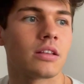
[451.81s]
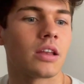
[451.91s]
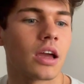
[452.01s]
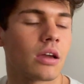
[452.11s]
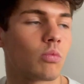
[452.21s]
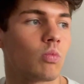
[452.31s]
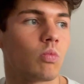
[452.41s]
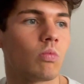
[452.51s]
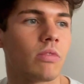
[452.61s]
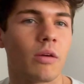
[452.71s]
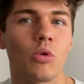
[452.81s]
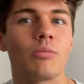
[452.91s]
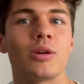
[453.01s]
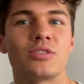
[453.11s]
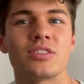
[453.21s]
were
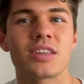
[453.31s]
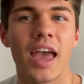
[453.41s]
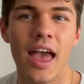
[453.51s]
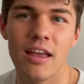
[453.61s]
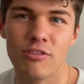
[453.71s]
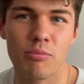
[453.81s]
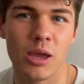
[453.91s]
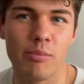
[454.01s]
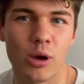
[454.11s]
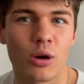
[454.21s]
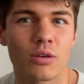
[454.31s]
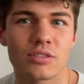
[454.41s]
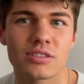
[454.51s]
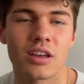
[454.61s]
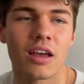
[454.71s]
almost scared of me
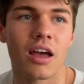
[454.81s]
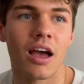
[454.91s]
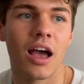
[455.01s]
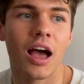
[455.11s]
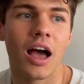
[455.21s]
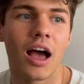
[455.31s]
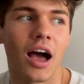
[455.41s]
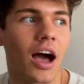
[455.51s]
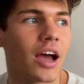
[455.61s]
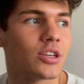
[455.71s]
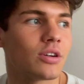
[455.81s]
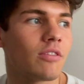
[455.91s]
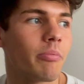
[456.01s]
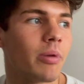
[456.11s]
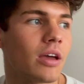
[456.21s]
because I do have
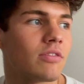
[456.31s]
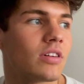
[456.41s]
a bit of